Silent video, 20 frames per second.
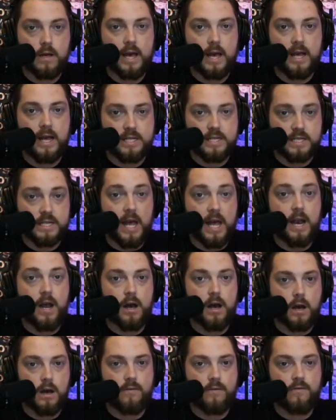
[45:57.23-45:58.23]
instead
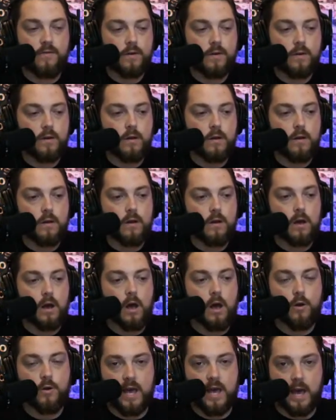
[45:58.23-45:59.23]
of,
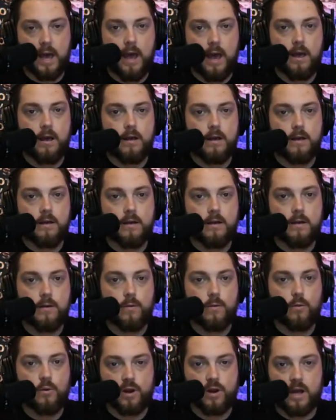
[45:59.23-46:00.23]
okay,
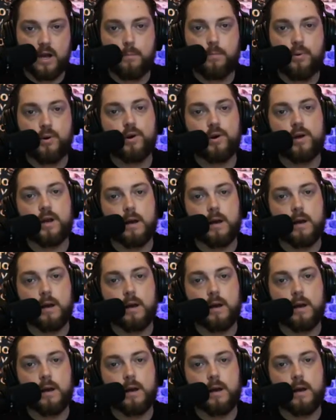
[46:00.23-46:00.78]
we're going to put a